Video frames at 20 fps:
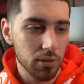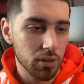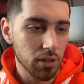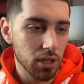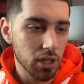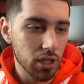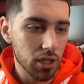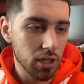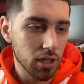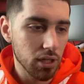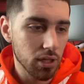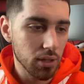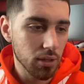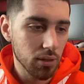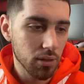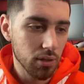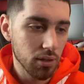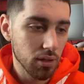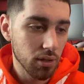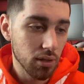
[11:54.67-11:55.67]
And uh,
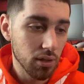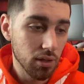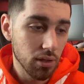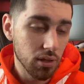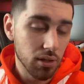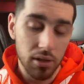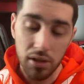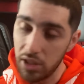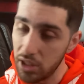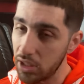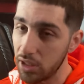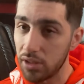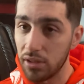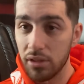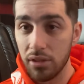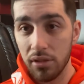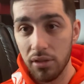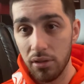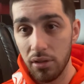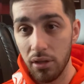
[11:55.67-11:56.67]
yeah,
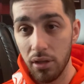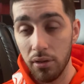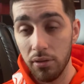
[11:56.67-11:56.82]
I